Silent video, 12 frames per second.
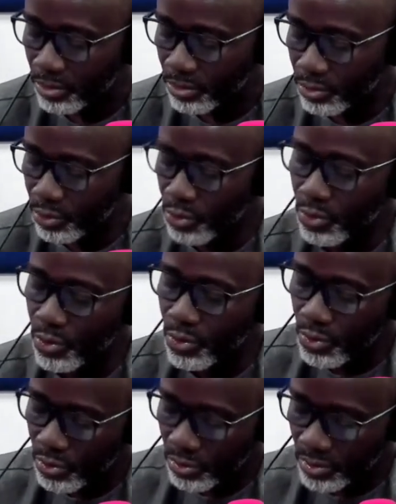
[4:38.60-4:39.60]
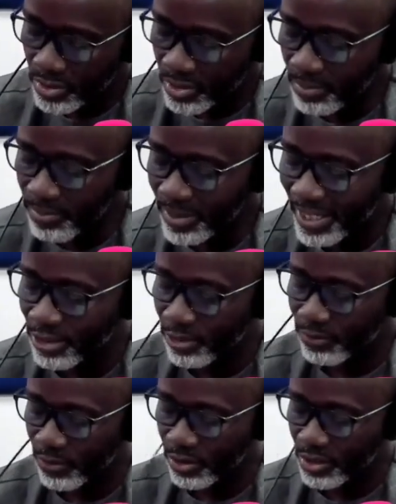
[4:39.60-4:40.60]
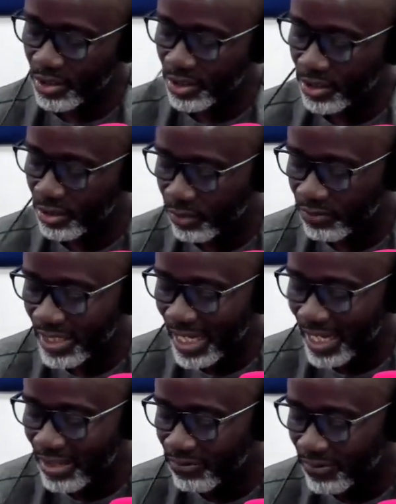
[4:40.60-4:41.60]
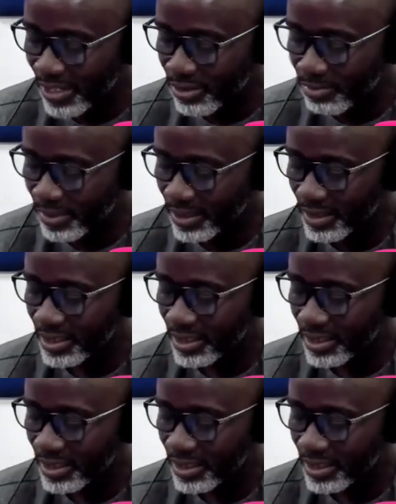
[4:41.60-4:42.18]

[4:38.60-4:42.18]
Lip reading: through some kind of conditioning of their environment,